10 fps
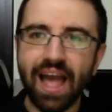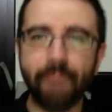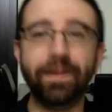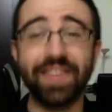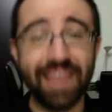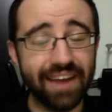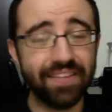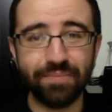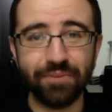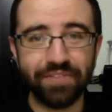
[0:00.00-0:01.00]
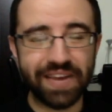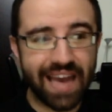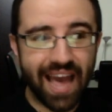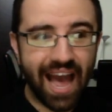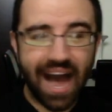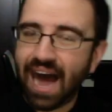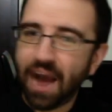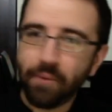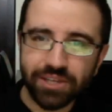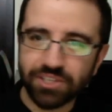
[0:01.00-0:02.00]
and by the end of the movie,
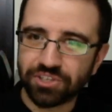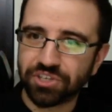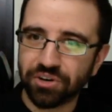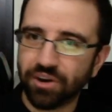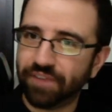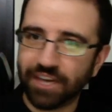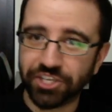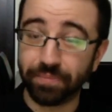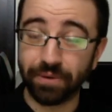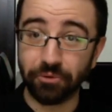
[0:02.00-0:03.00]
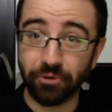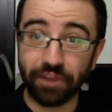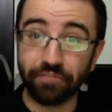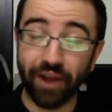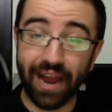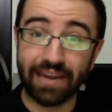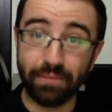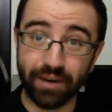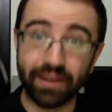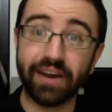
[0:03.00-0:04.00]
I wasn't sure if I should have been rooting for
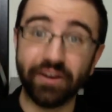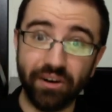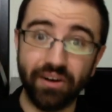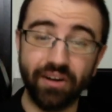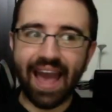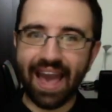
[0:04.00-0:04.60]
anybody at all.